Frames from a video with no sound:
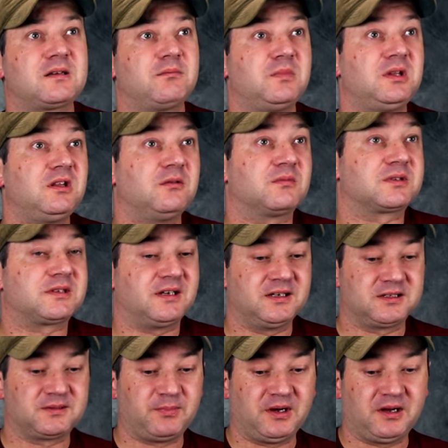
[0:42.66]
a medium
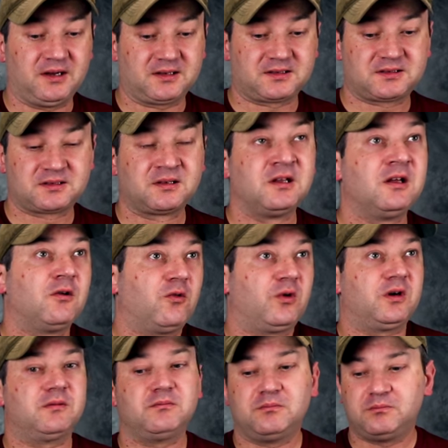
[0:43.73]
sized box
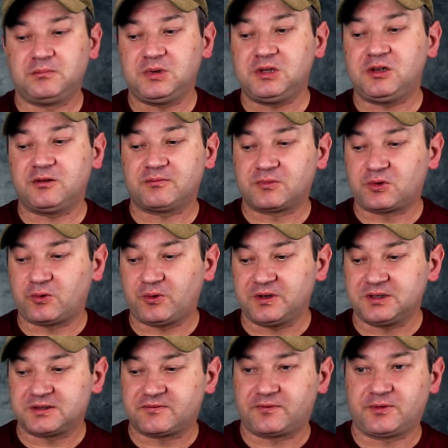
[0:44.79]
or medium
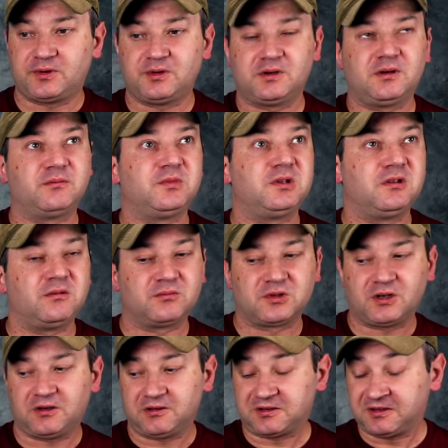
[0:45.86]
toys for a medium
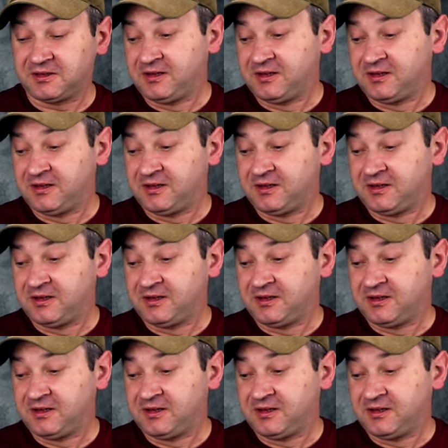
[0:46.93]
dog.